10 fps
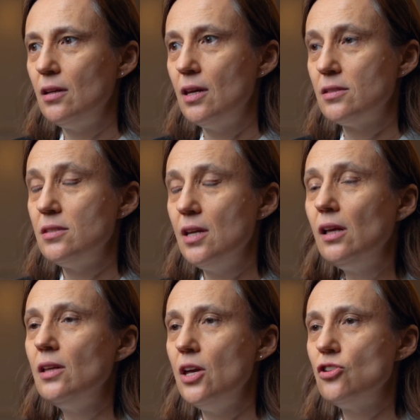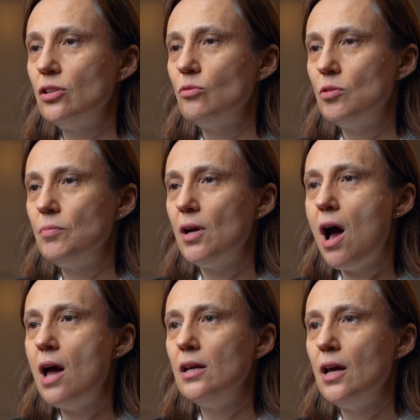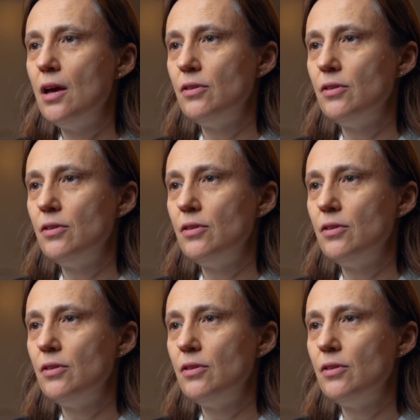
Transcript: as a single agent it will be highly